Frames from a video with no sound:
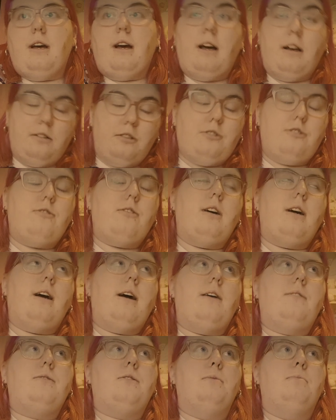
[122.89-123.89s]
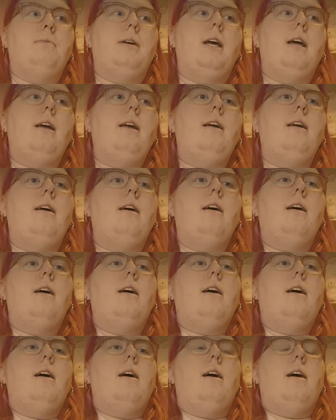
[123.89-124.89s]
straight after me,
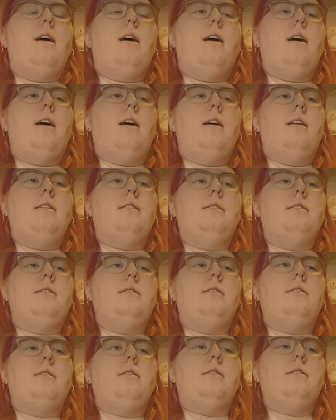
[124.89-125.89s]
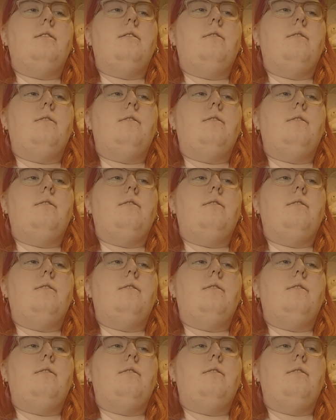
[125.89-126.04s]
and